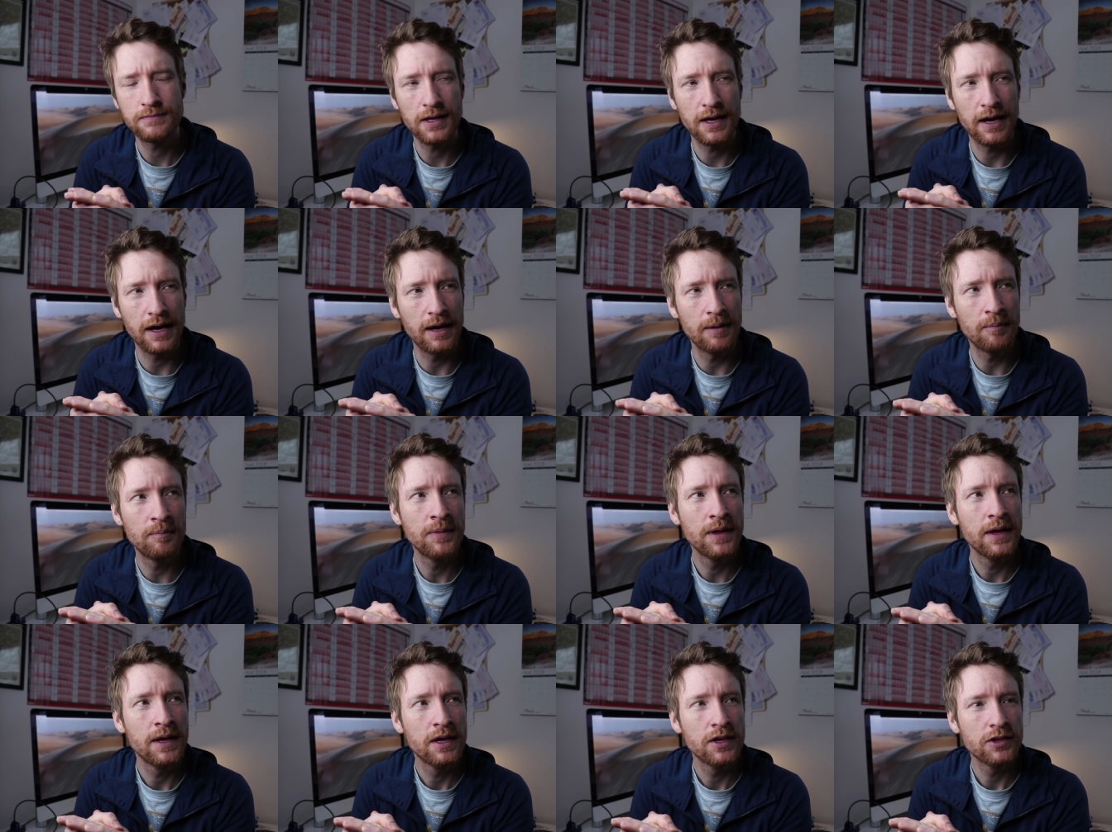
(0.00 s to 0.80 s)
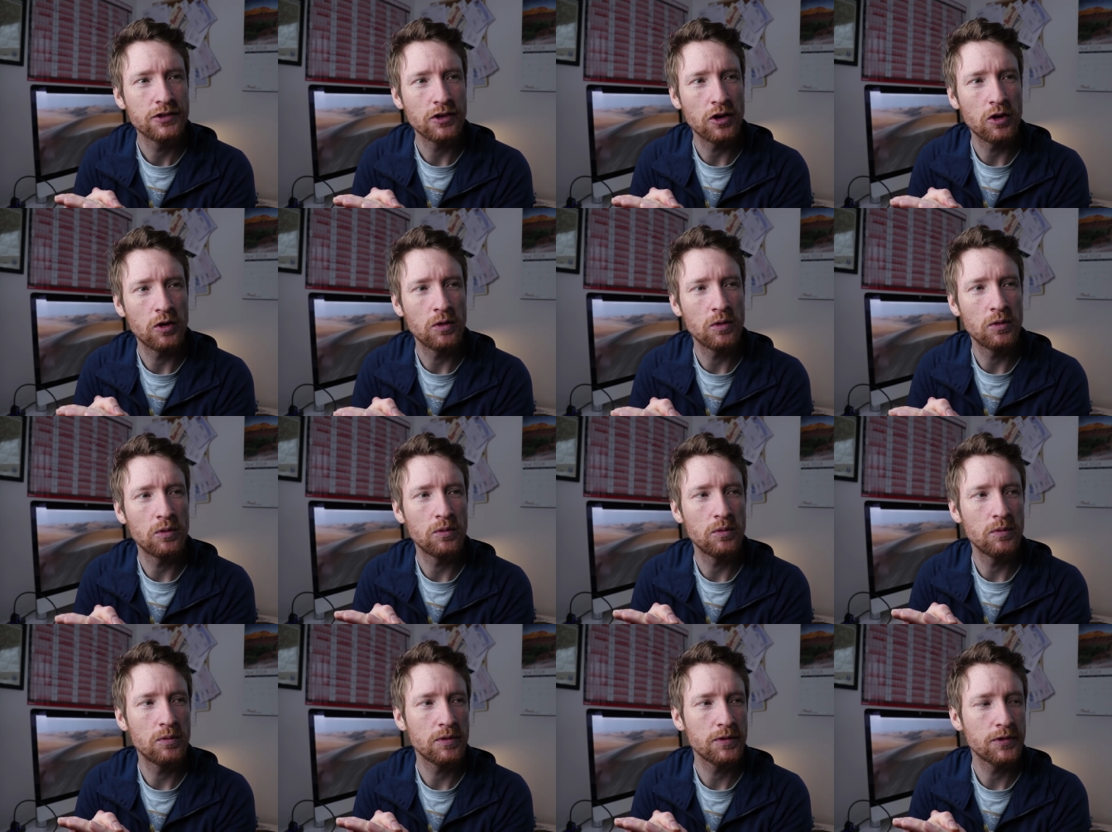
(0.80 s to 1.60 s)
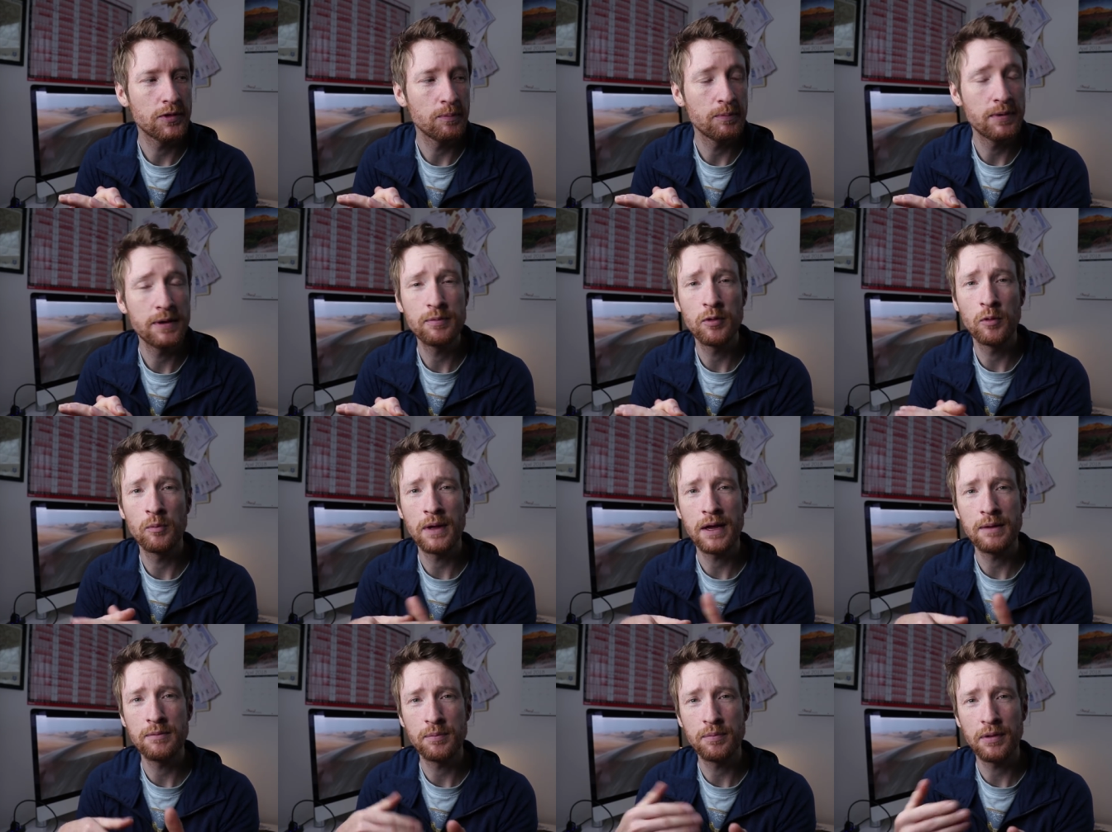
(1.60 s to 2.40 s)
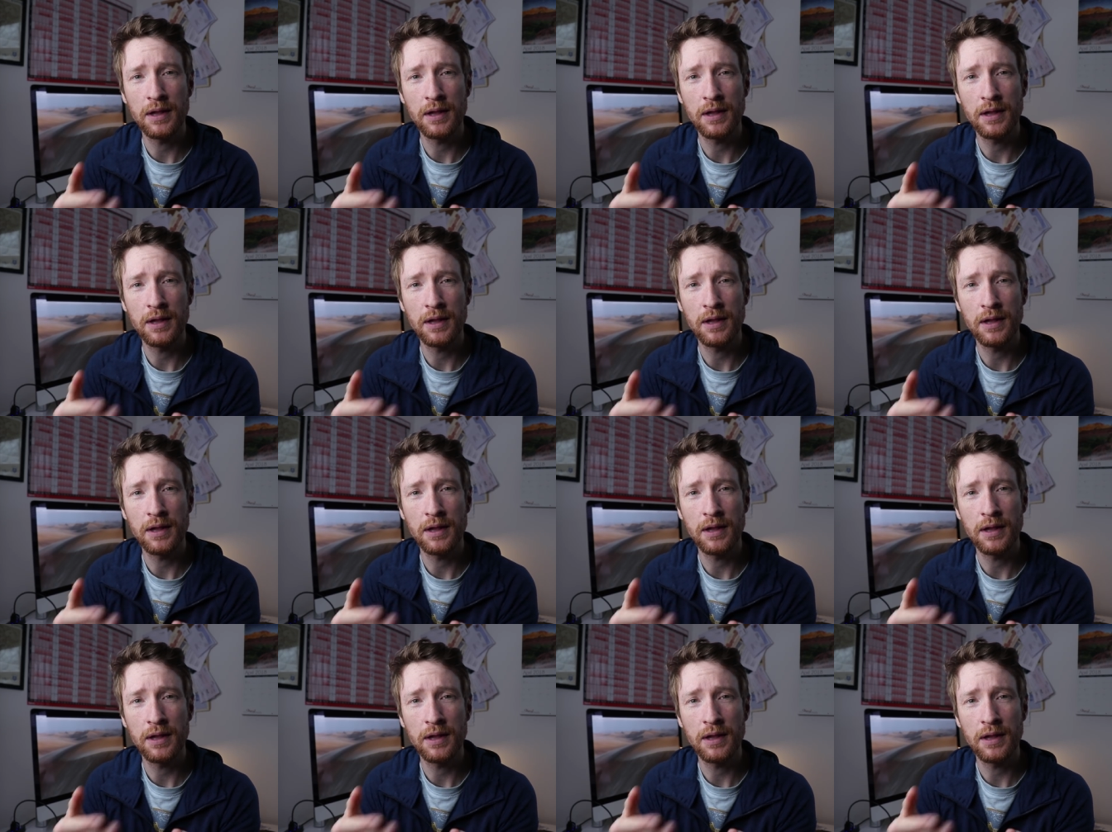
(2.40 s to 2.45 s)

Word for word: Um, so some people may be